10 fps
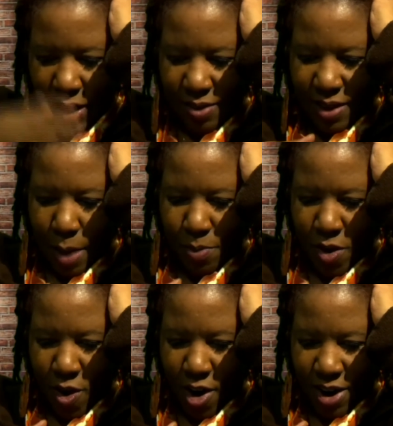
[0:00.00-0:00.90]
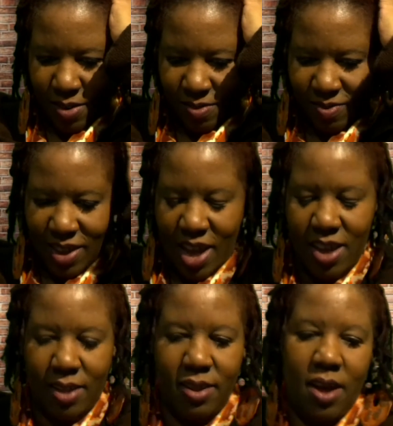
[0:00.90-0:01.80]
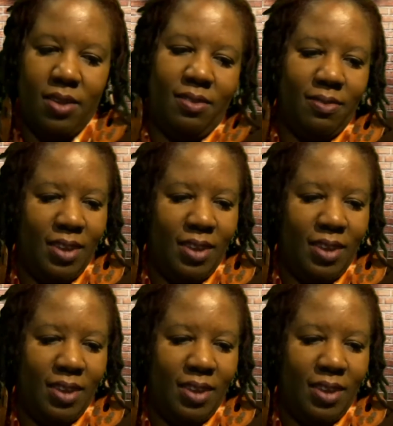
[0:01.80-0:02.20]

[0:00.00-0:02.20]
And tap your heart. And you're done.